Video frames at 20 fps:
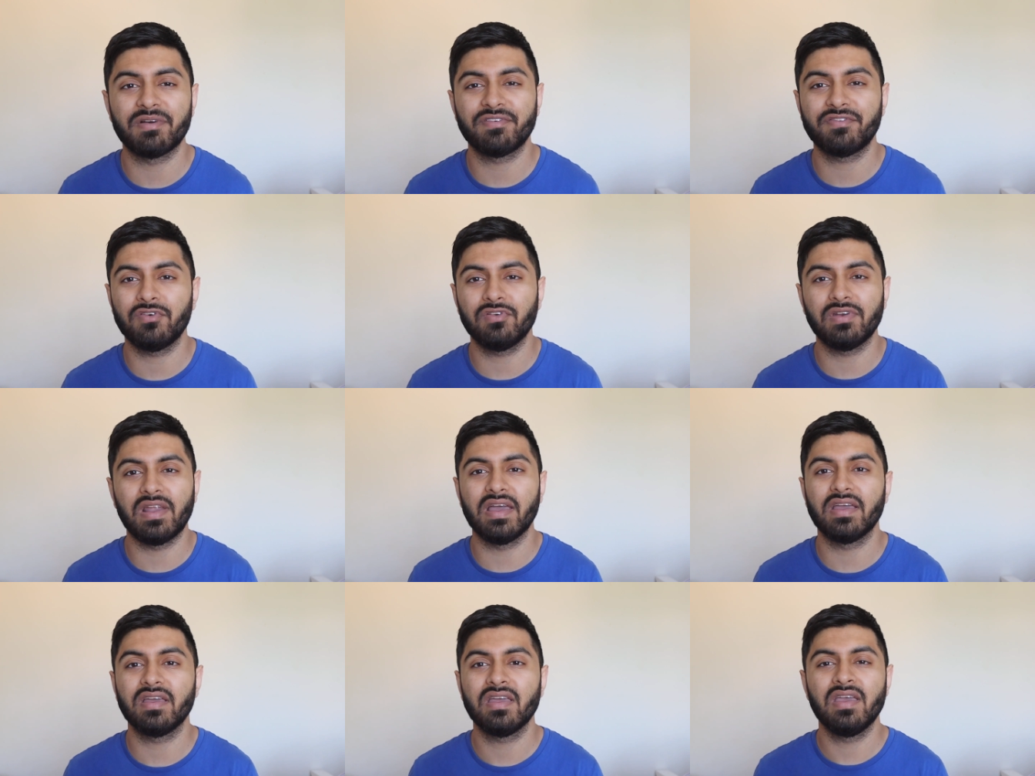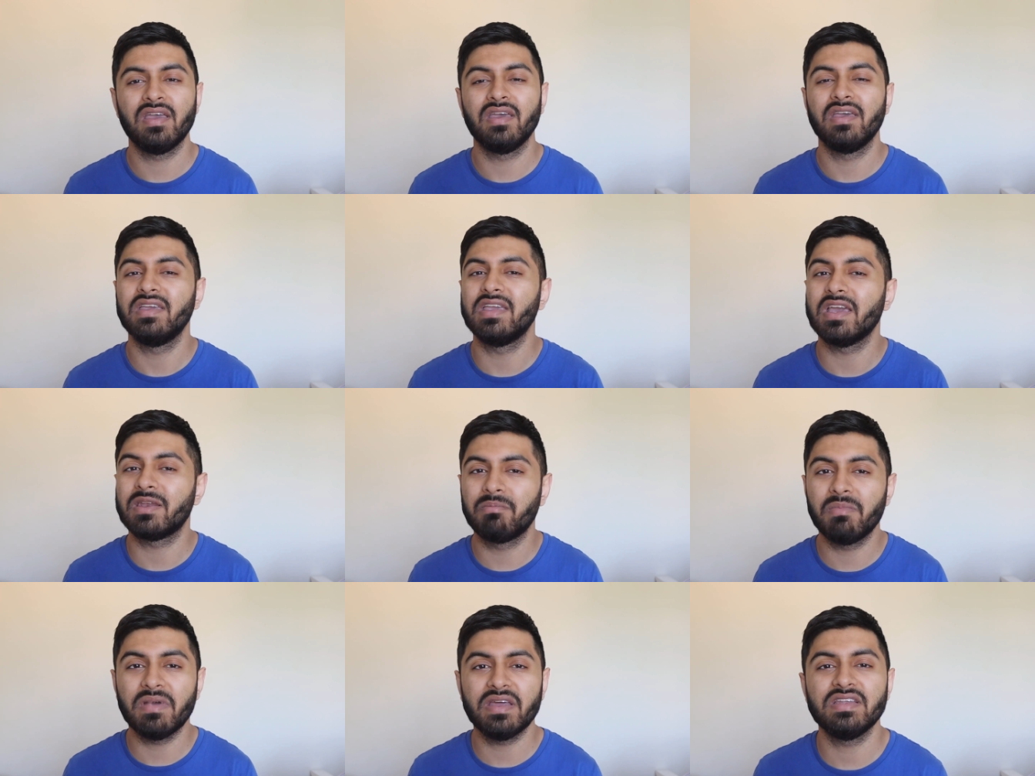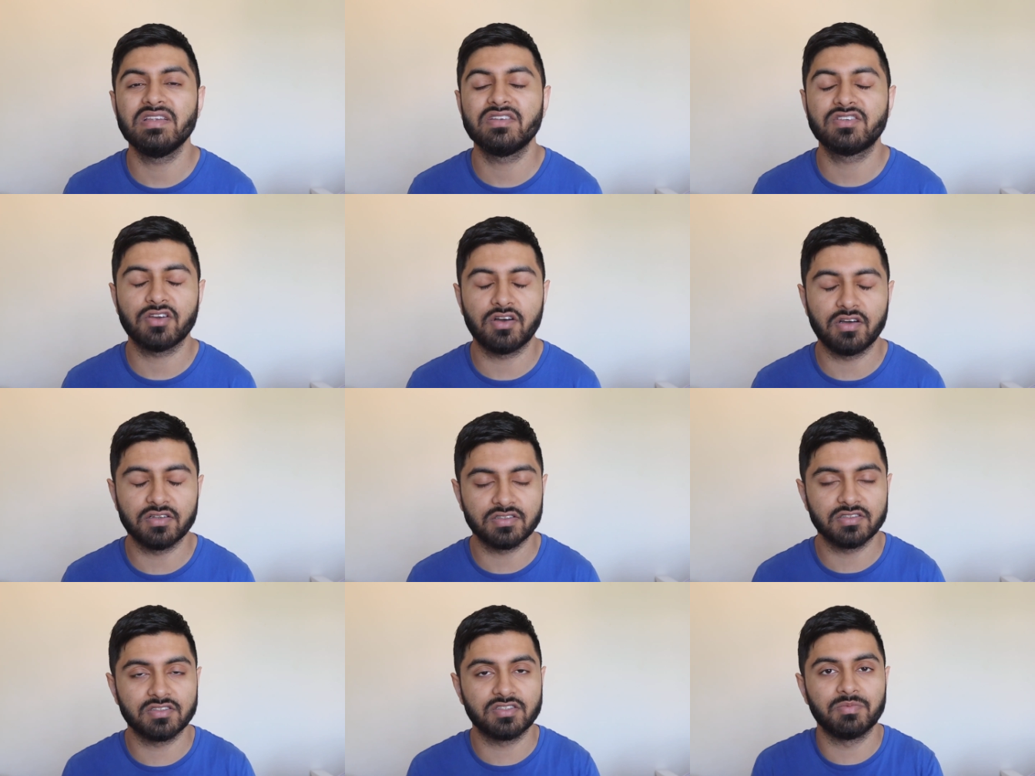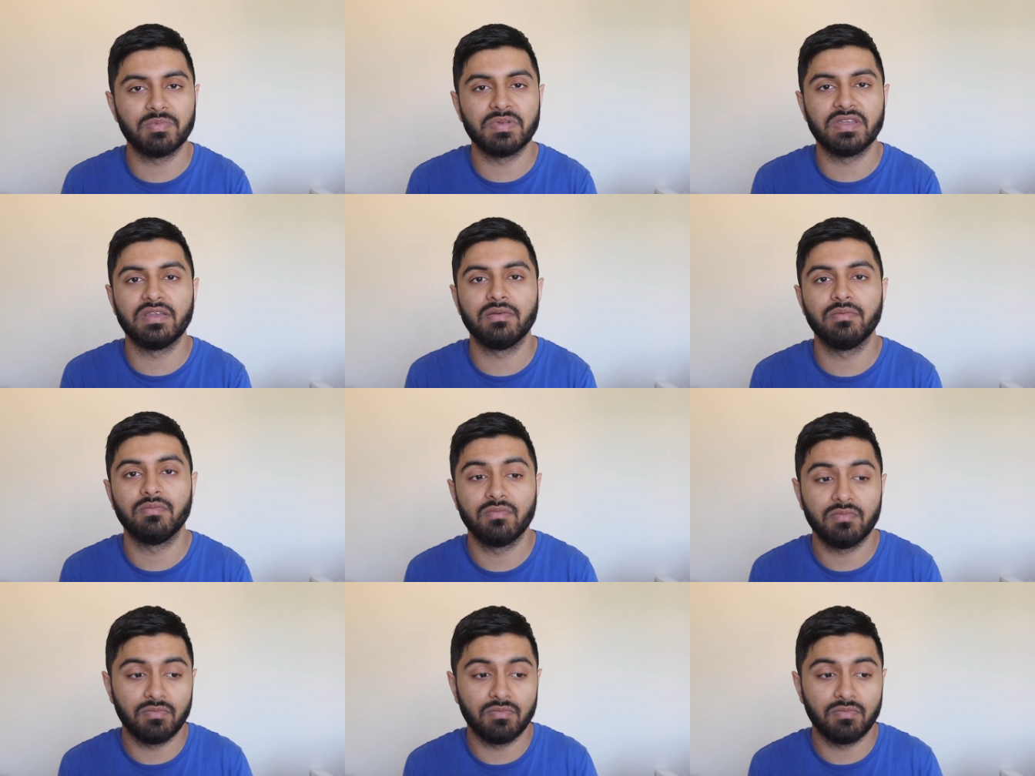I feel like he had many chances to be,